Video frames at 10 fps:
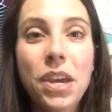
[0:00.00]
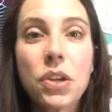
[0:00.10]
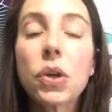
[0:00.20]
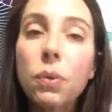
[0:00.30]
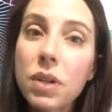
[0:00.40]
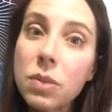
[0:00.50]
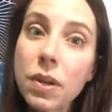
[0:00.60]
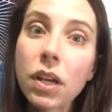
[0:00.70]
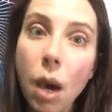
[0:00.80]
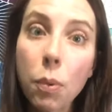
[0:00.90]
You're going to want to
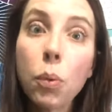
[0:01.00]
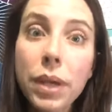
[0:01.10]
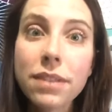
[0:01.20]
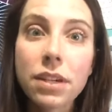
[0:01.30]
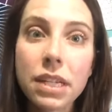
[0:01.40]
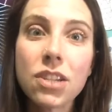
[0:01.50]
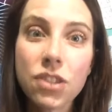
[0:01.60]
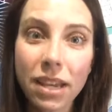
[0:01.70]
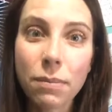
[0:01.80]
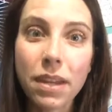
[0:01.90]
spend a couple weeks on each
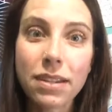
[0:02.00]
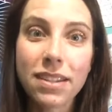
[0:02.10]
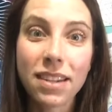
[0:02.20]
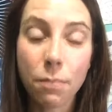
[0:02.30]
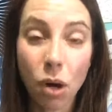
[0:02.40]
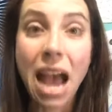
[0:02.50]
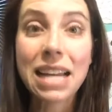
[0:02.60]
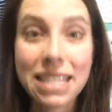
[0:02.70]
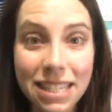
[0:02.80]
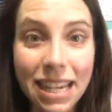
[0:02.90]
segment
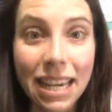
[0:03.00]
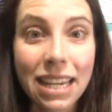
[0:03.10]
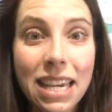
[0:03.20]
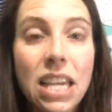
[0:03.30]
practicing.